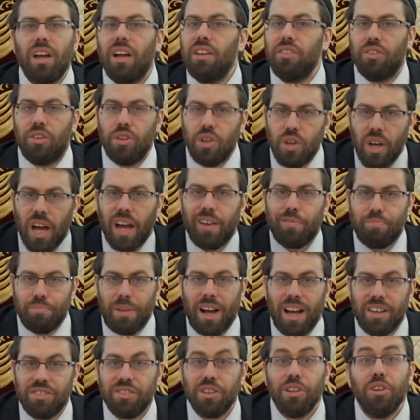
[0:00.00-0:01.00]
on? Do you have
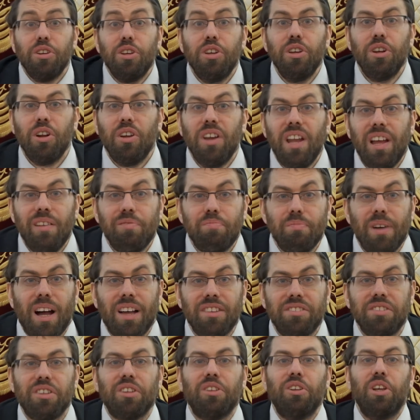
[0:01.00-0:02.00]
mazel? You don't have
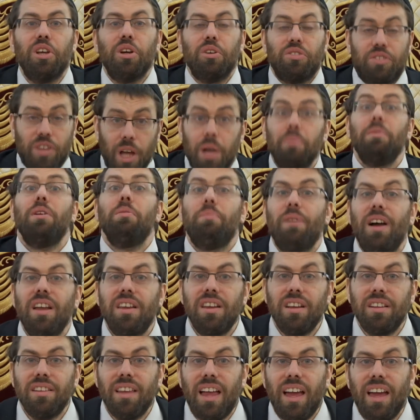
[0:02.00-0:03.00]
mazel. Tell me
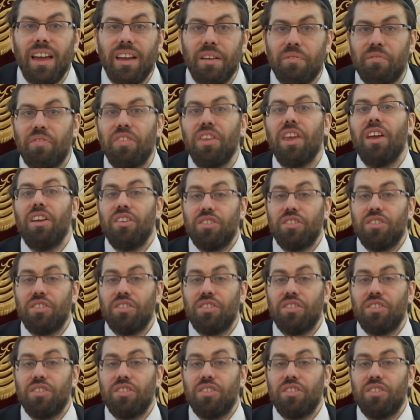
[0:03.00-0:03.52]
about your life.